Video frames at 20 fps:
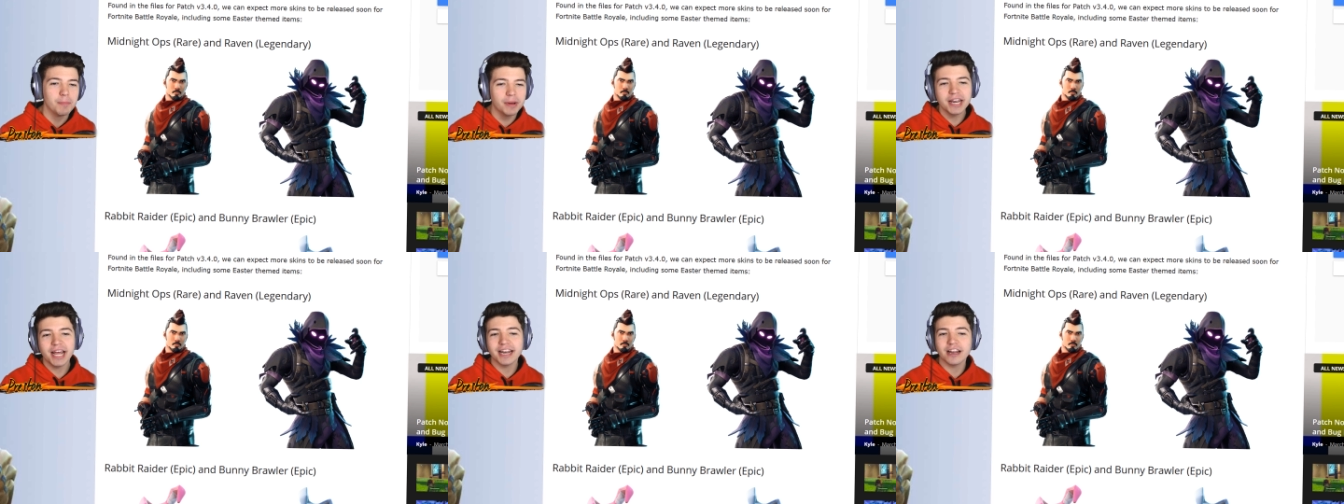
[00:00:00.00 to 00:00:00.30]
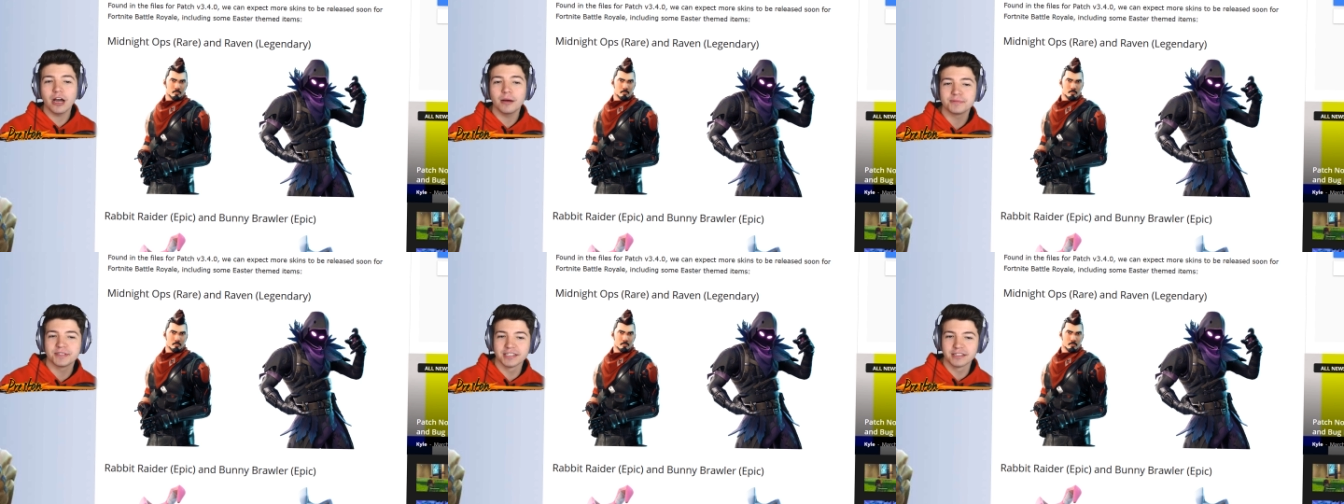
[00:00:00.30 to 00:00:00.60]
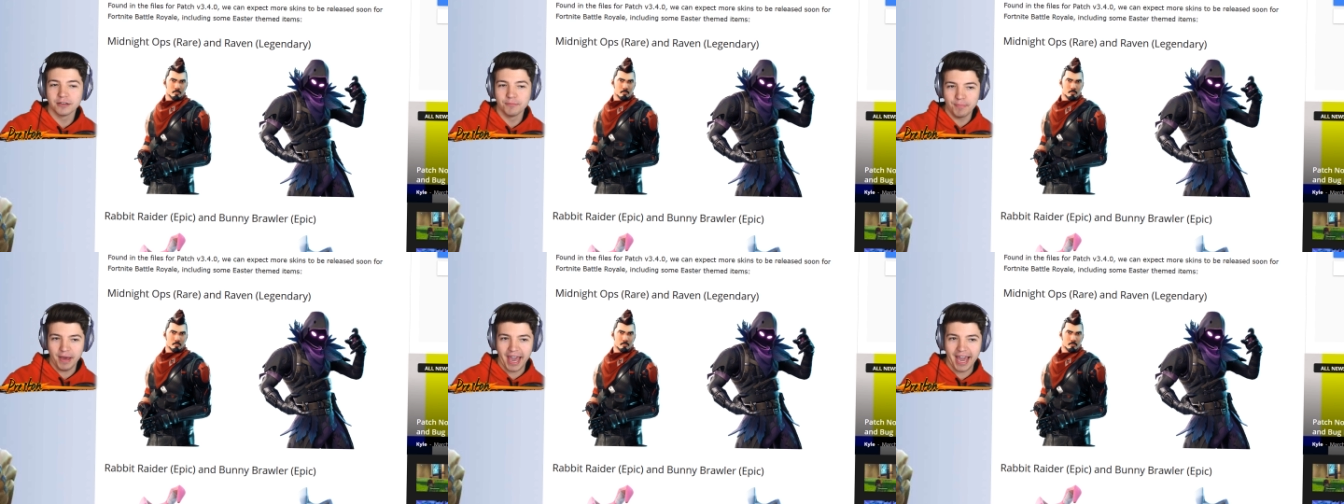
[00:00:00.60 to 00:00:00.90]
Midnight Ops
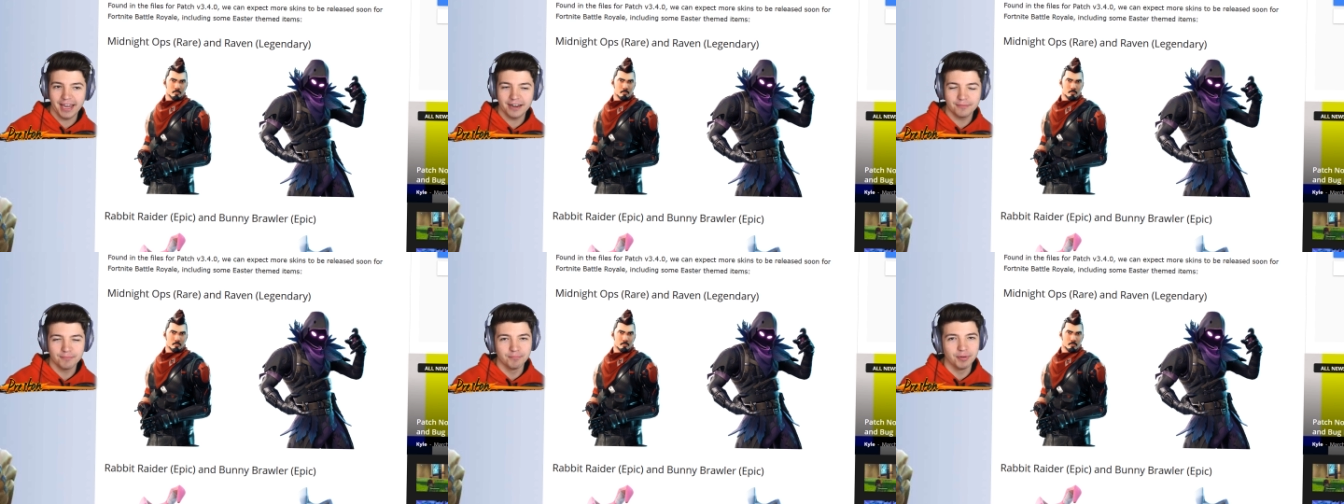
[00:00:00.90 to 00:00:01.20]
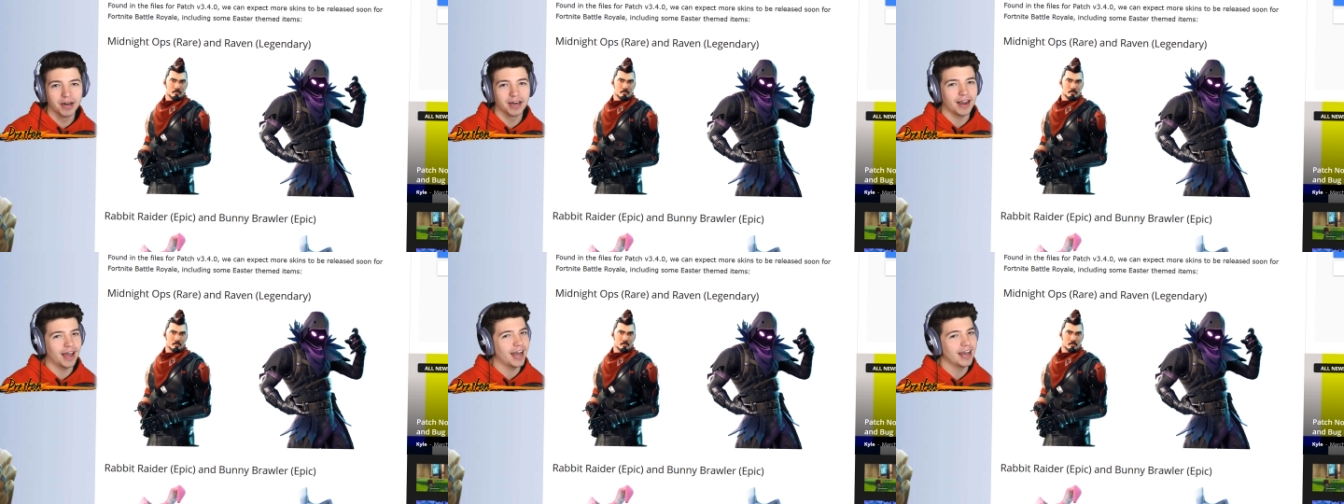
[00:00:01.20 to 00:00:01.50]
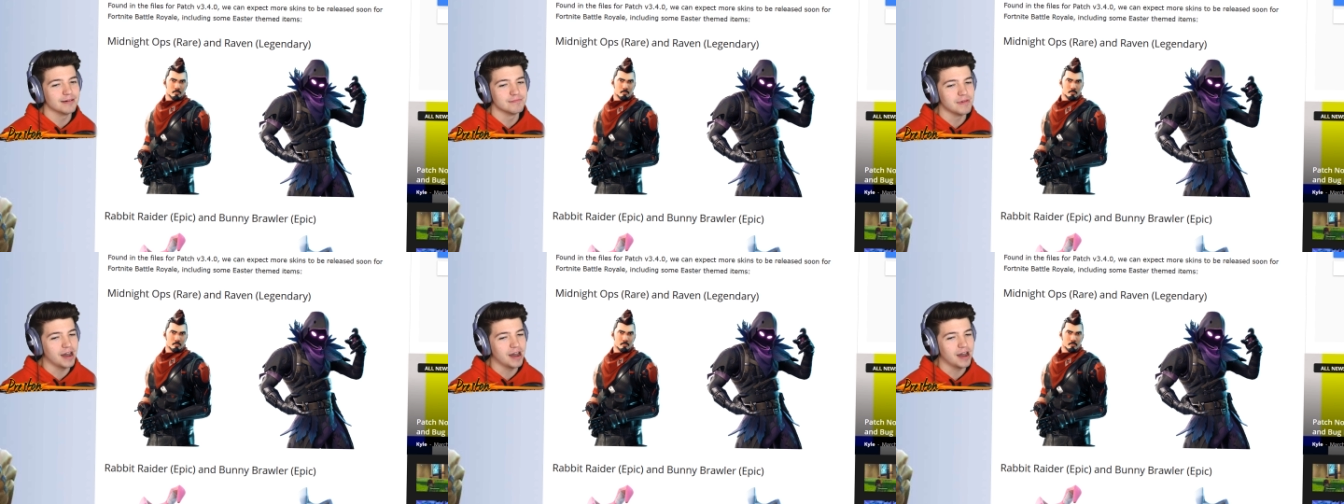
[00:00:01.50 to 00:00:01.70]
isn't bad, but I'm,